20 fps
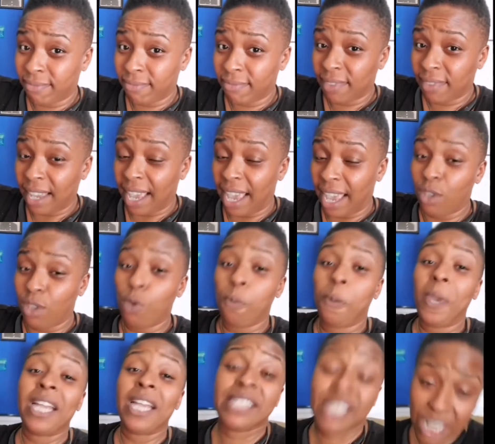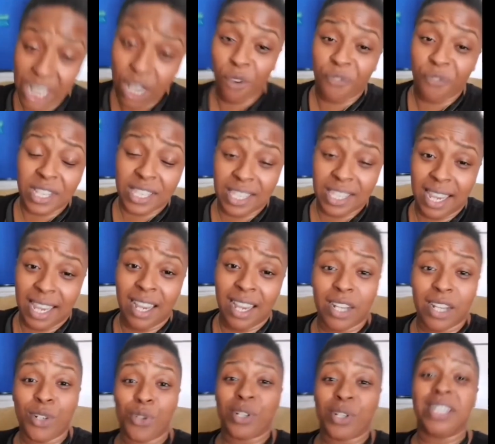And you pay Jill
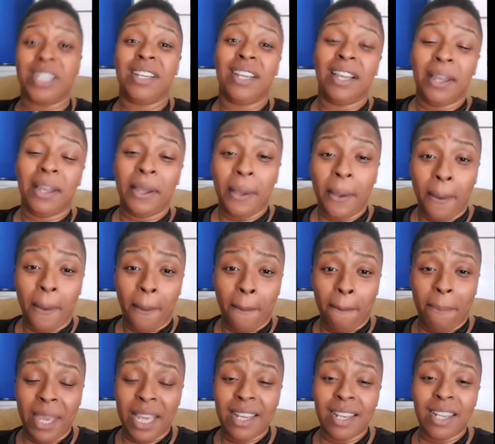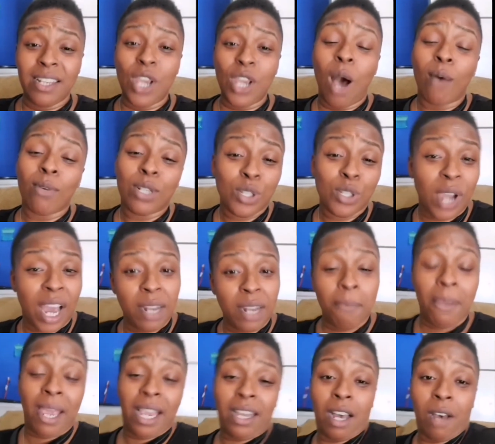$1,500 because y'all was trying to
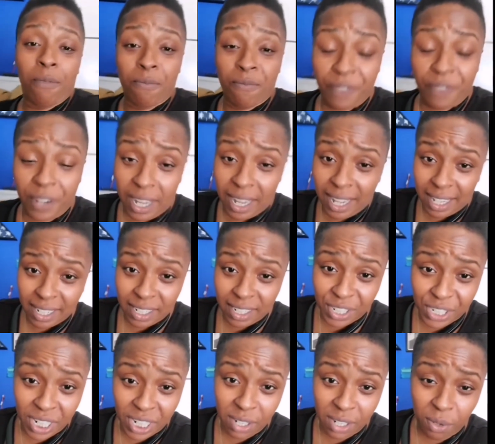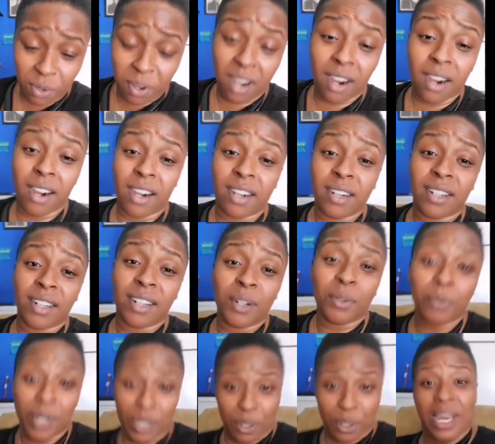make up for shitting on her
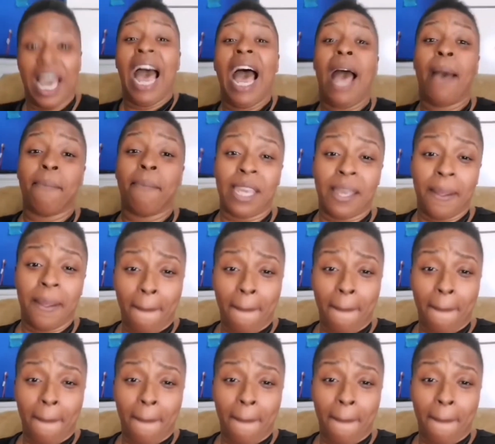with You Got Me,